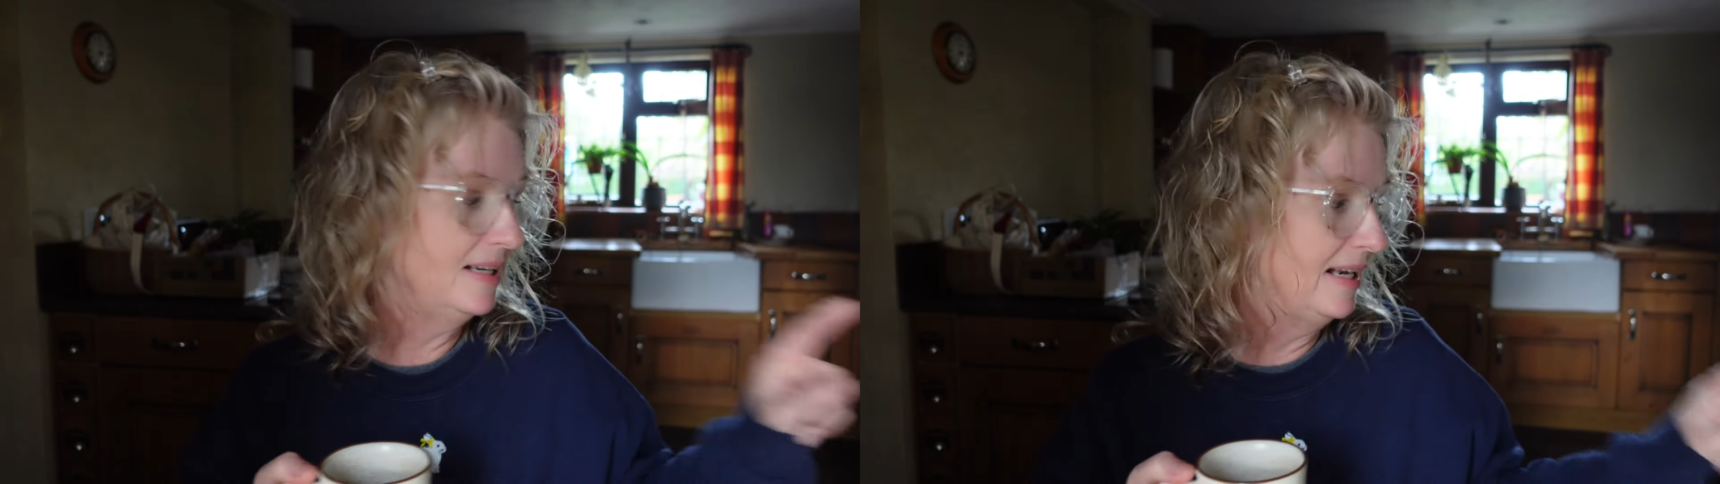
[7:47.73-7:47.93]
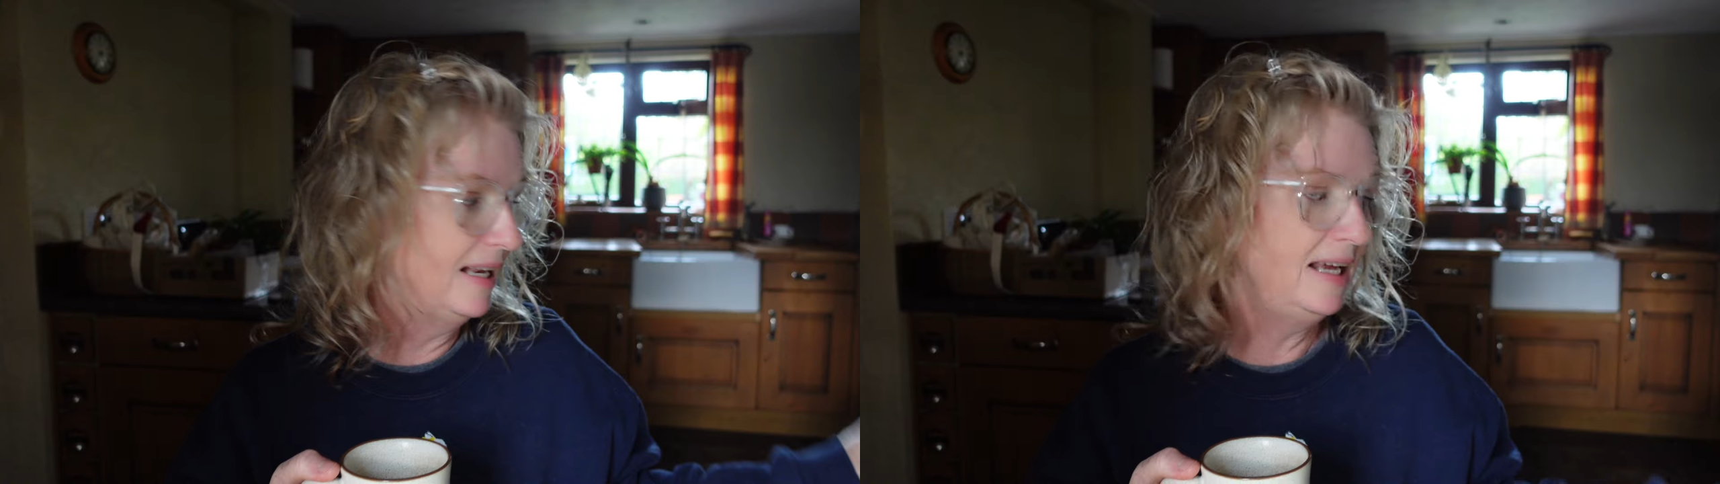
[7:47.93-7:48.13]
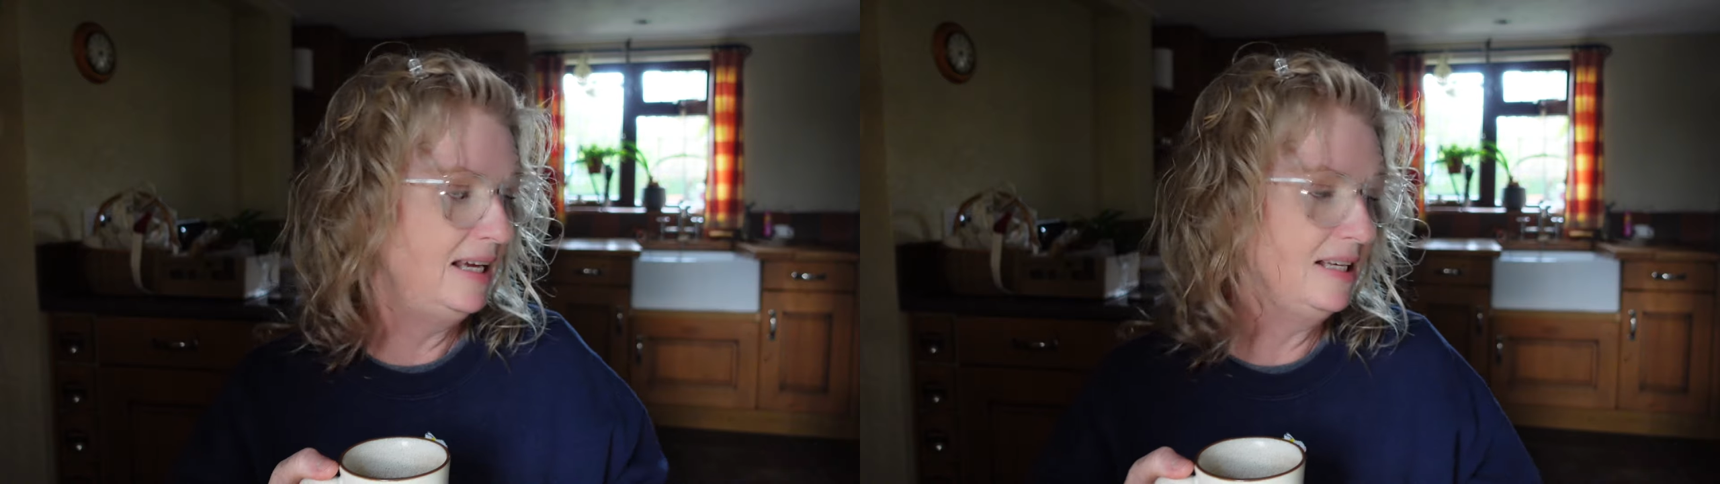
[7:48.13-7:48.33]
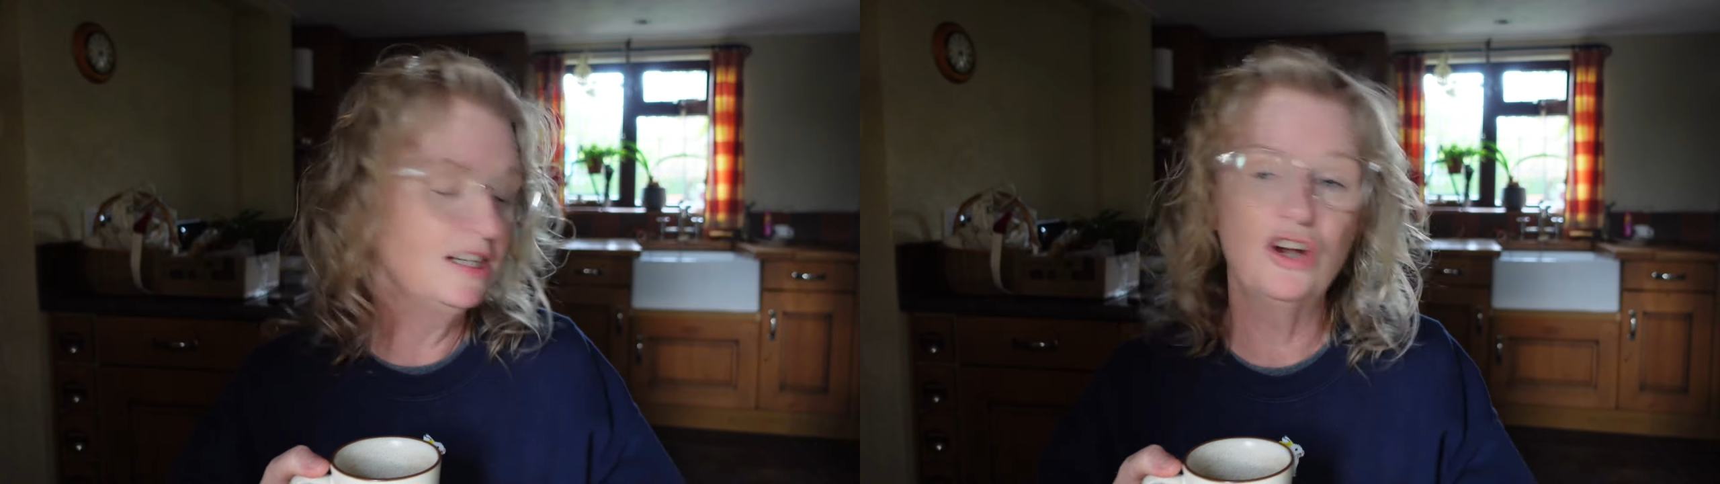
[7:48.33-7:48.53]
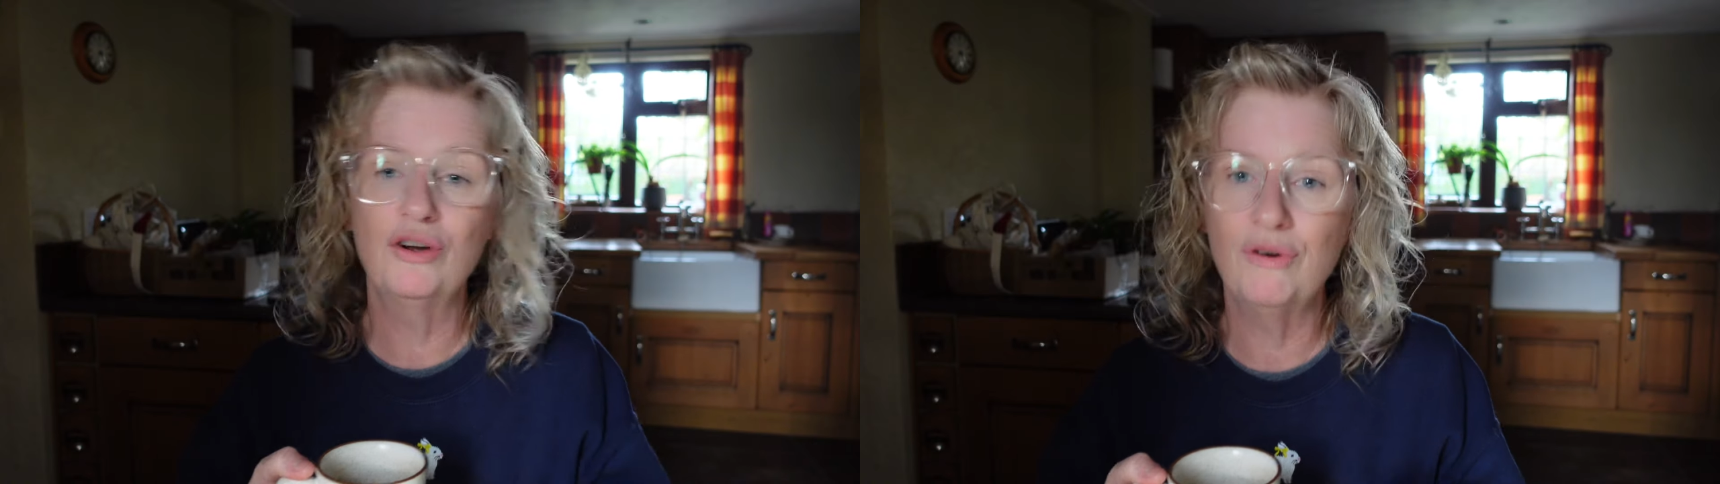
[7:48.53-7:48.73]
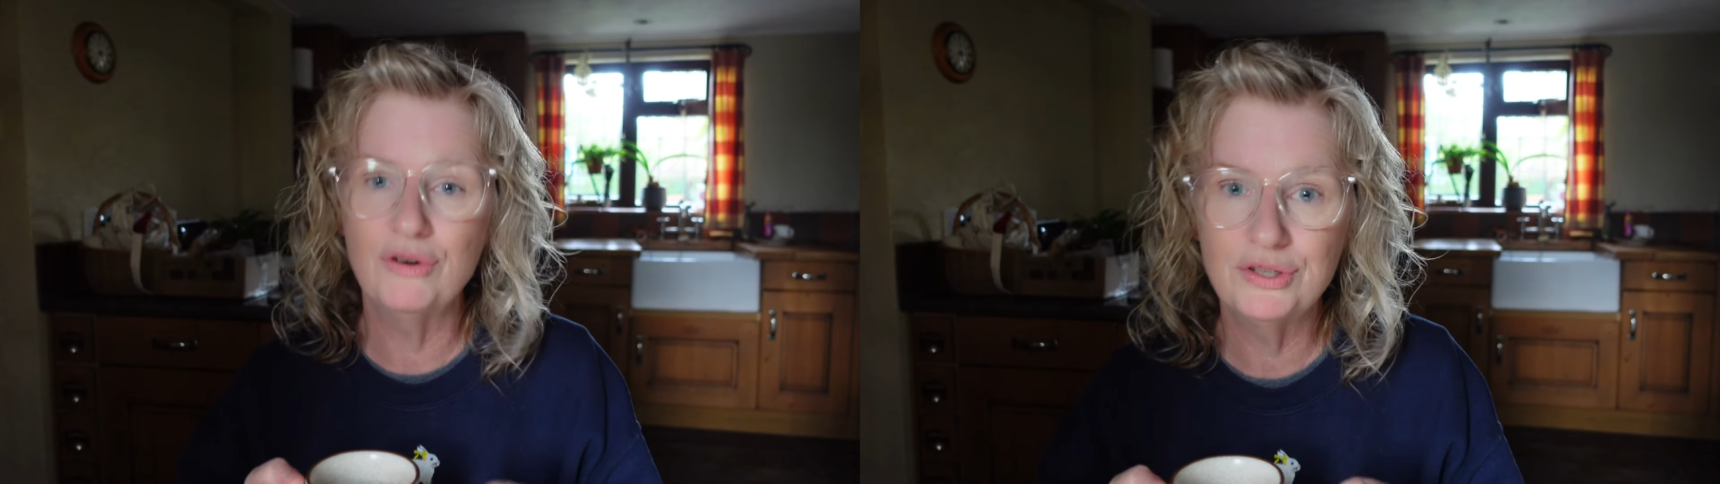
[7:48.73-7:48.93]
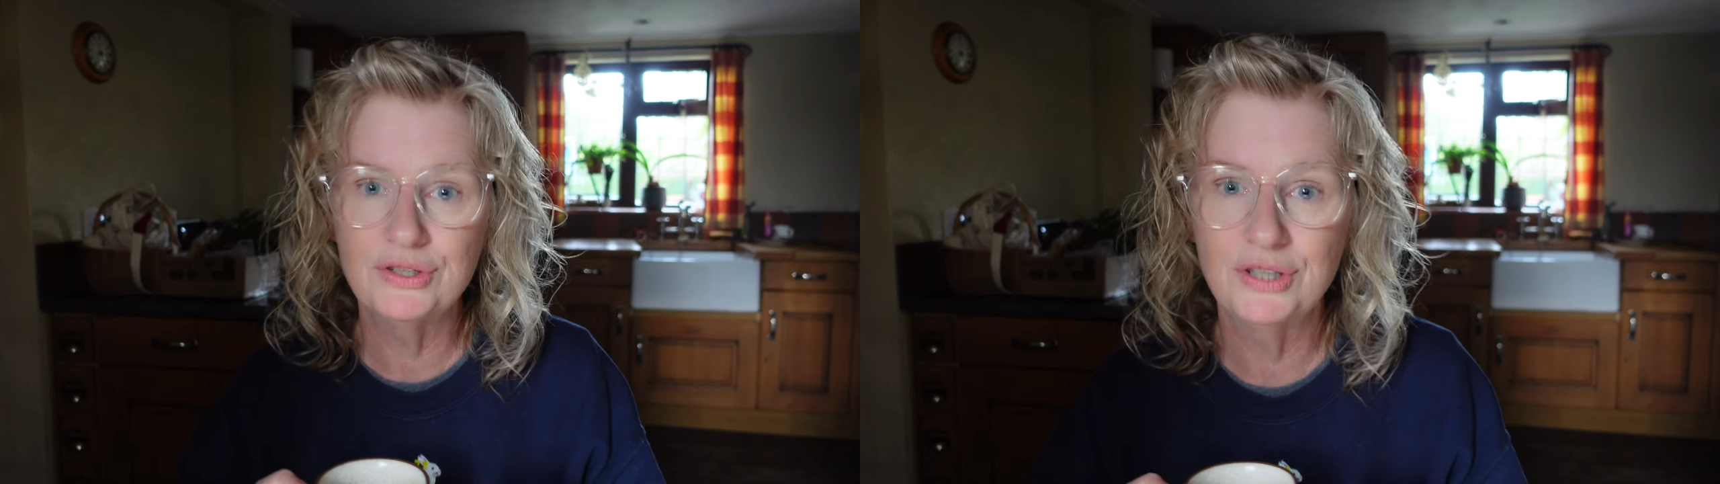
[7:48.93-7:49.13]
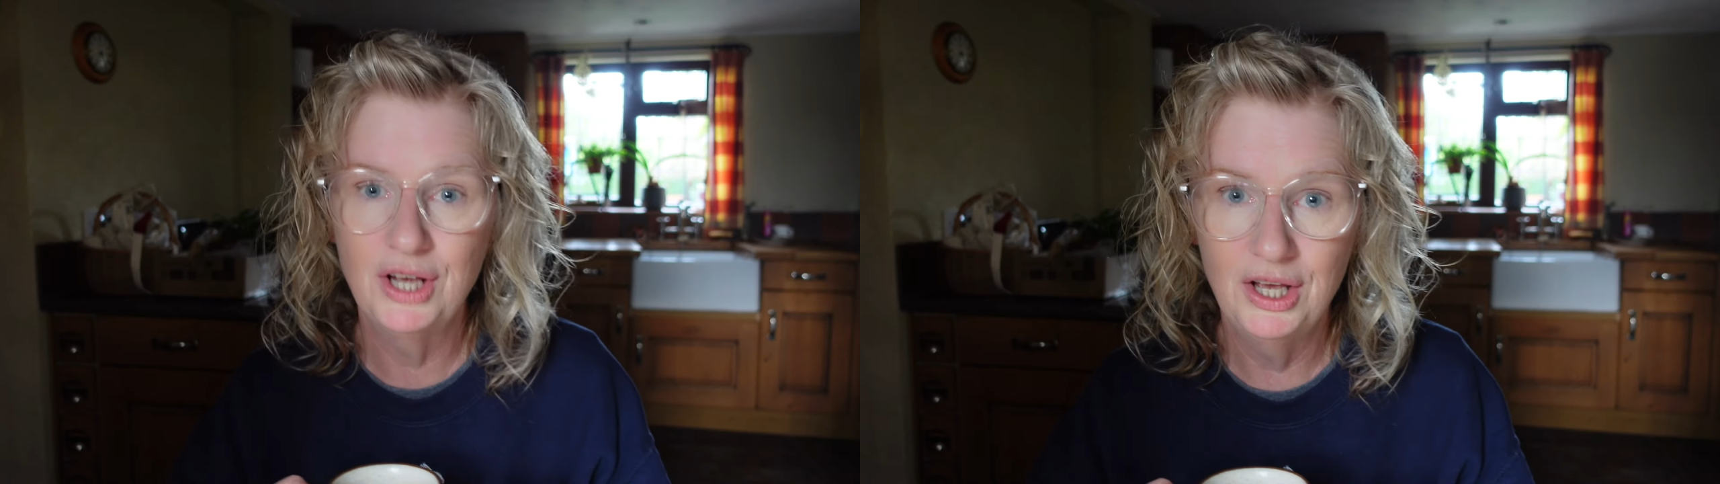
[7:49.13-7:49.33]
laid
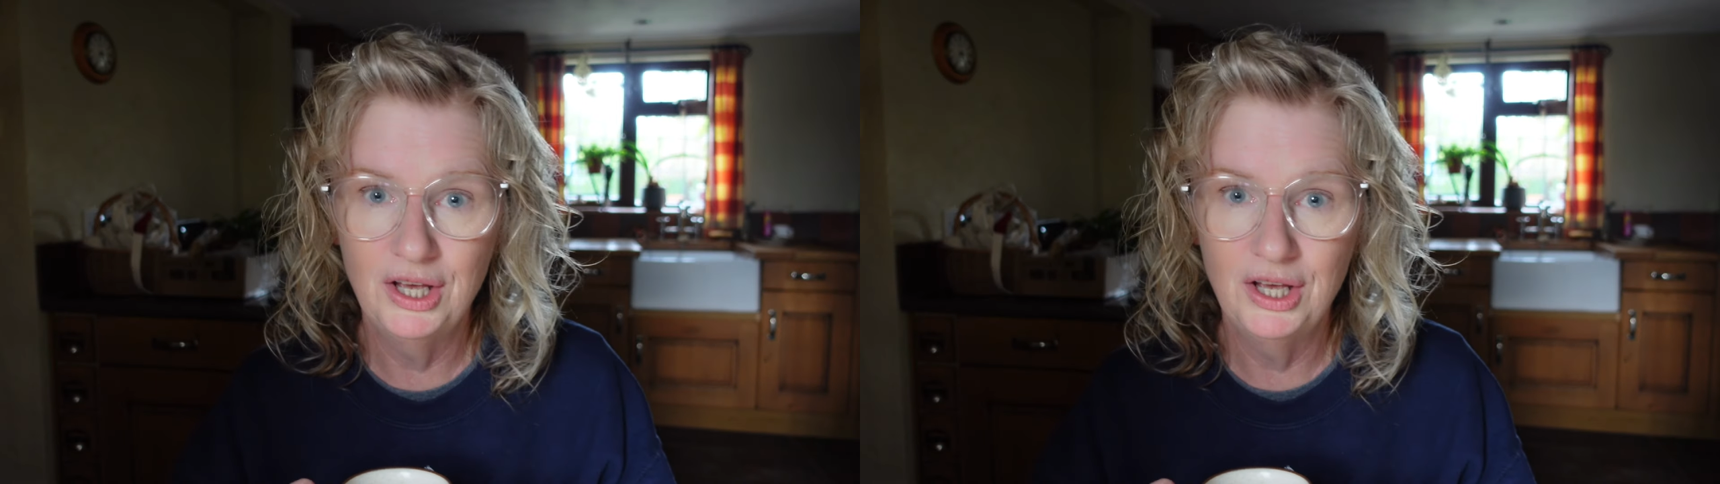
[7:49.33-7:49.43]
across